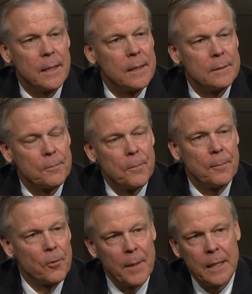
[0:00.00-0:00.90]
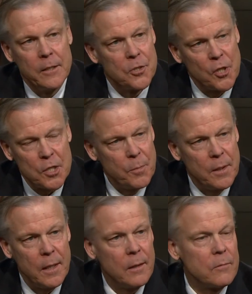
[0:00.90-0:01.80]
Uh, people are making the adjustment
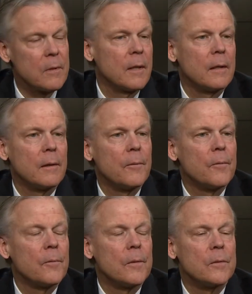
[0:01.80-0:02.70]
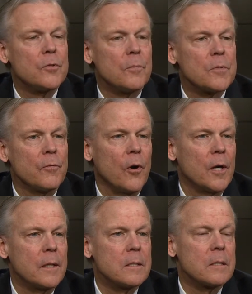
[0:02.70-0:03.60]
now uh, in terms of
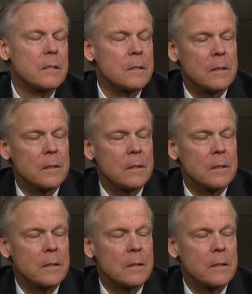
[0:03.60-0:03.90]
audiences.